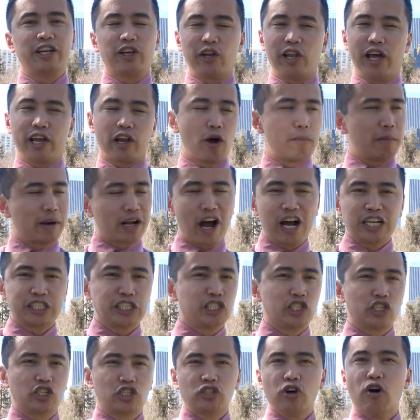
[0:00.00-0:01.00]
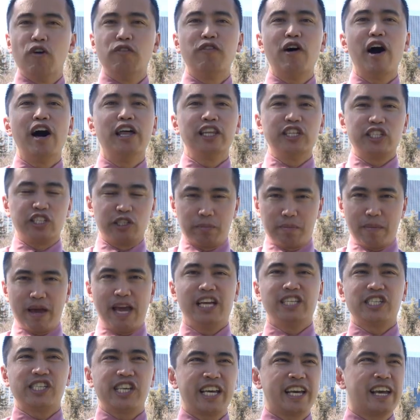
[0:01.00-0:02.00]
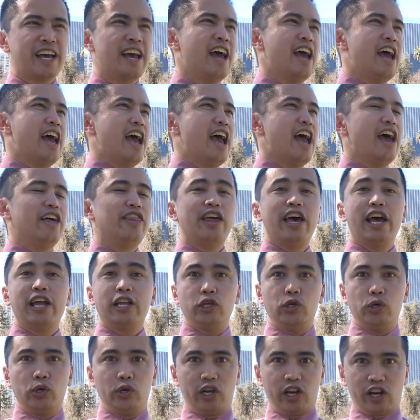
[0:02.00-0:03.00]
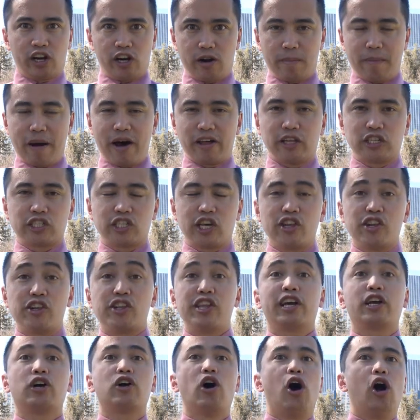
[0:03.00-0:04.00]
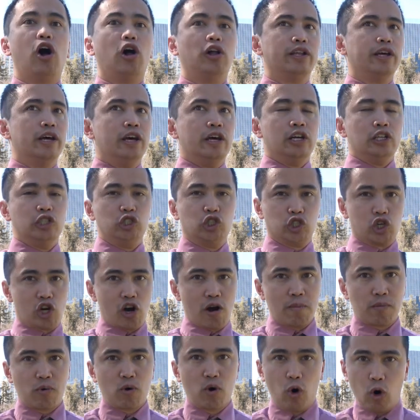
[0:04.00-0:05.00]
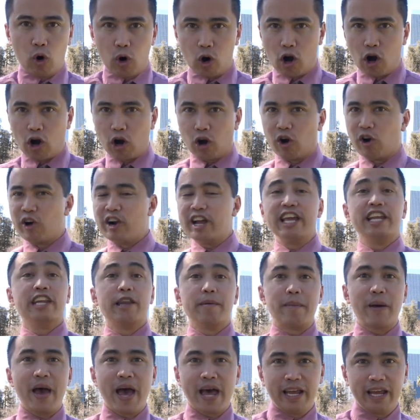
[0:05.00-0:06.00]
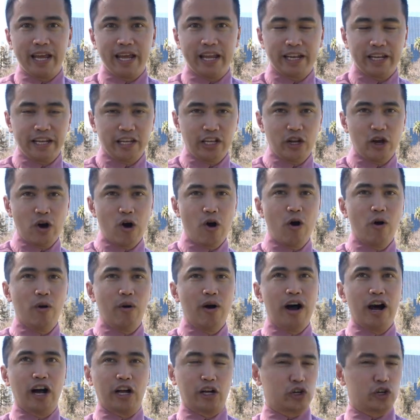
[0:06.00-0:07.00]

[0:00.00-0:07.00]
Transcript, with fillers: you're like, oh my gosh, this is so fun, this is amazing and then you hear about this other thing called drum corps or independent you know uh,